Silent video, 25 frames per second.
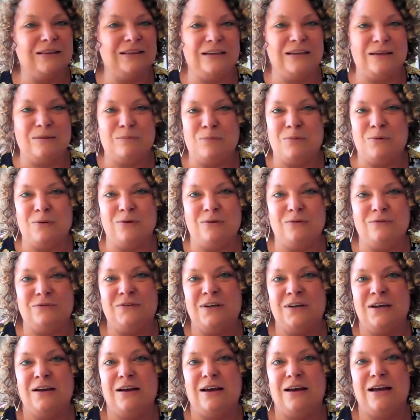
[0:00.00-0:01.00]
really
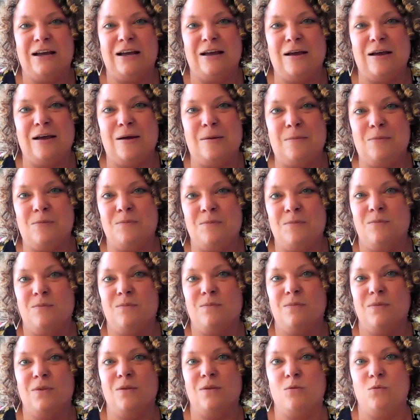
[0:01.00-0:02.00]
improved.
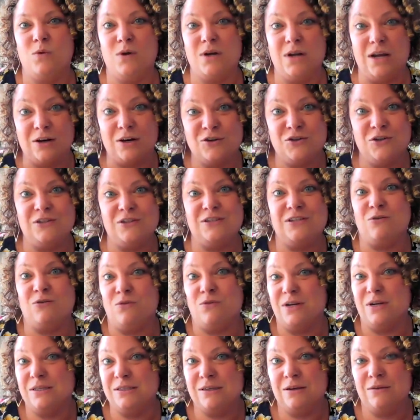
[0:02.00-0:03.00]
reductions
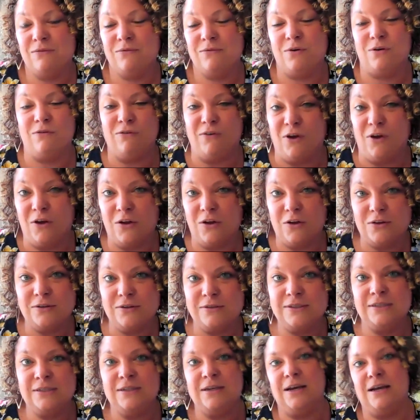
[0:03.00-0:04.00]
in risk for
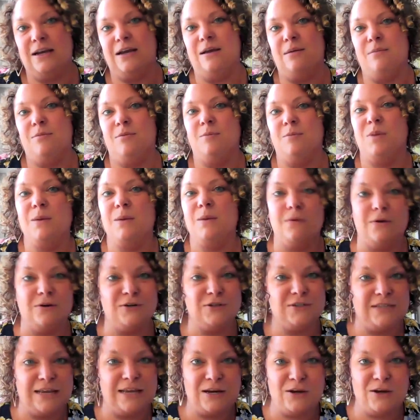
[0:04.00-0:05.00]
falls, that people
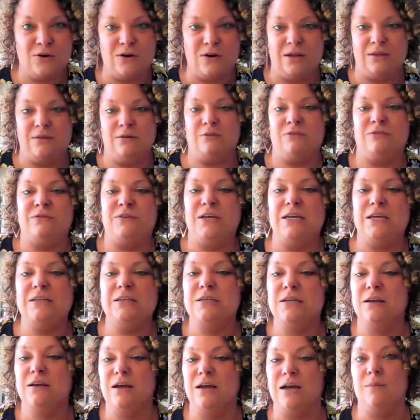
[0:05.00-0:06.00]
are steadier on their
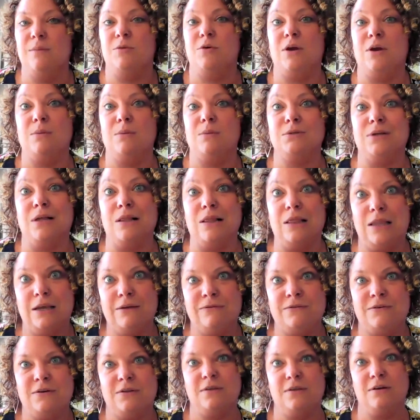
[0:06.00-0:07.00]
feet. They're able to
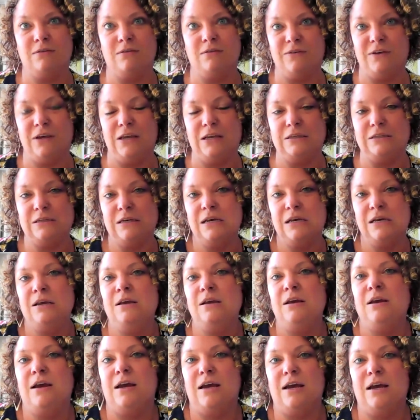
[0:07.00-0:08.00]
lift their feet.
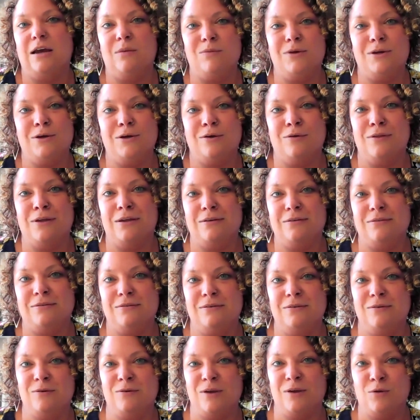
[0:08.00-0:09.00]
We know that
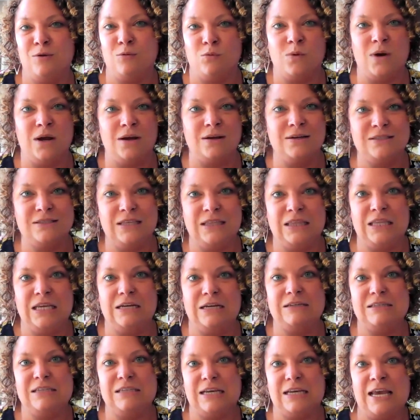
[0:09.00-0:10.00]
rugs and
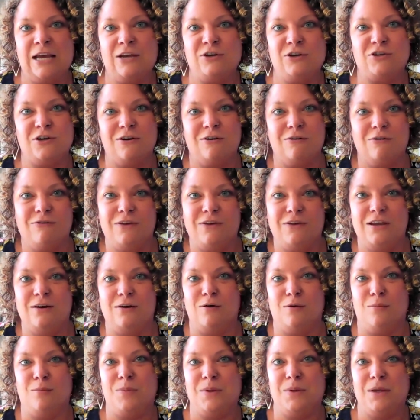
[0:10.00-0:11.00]
things that catch under
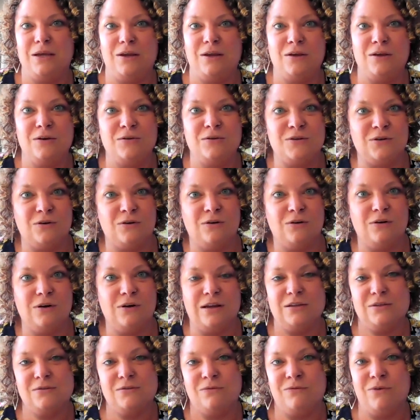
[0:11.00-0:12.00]
feet are a big
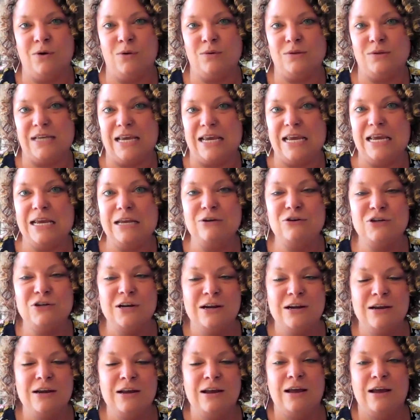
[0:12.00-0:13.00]
concern as folks
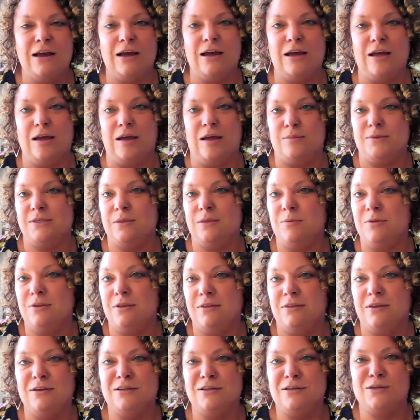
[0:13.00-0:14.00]
age. Some of
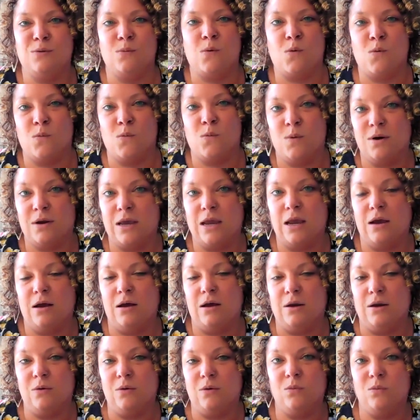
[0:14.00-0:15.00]
the things that we're working
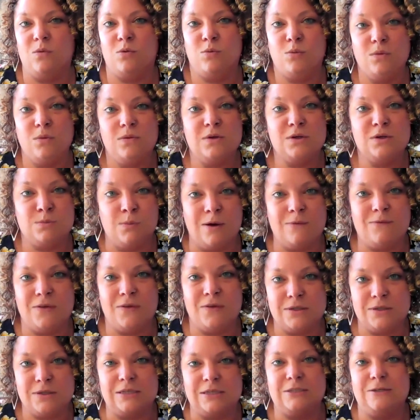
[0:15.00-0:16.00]
on through the
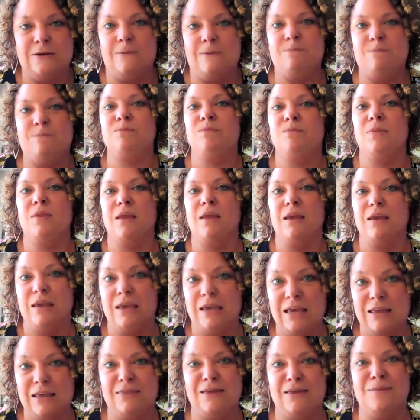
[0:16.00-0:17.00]
SMARTfit system
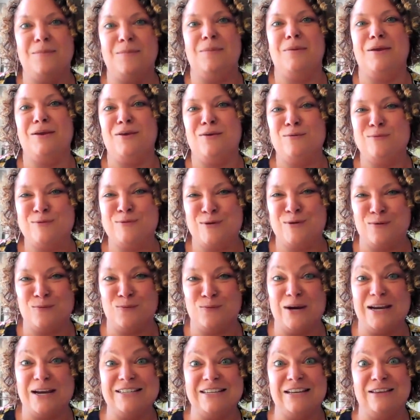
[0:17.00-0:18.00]
get them used to
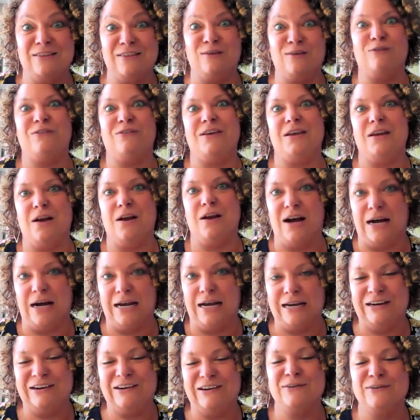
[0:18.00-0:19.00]
raising their feet
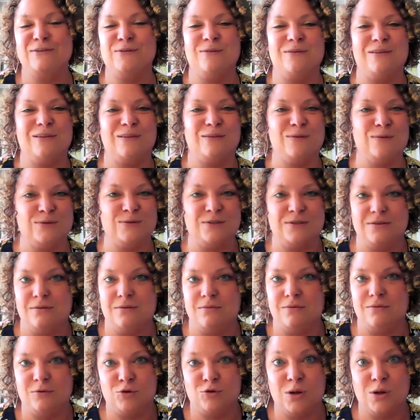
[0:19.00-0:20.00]
higher so that those
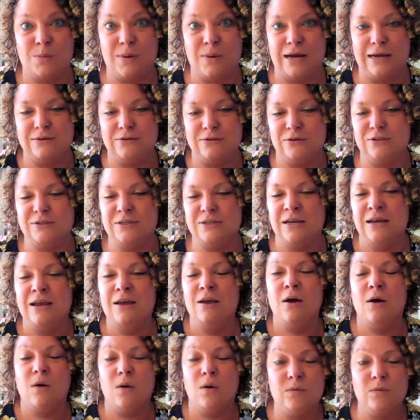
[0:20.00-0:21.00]
trip hazards
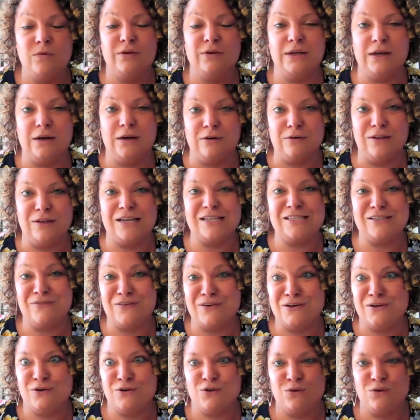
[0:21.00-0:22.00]
hopefully are less
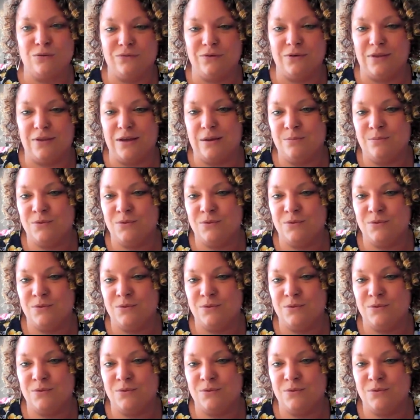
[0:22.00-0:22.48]
of an issue for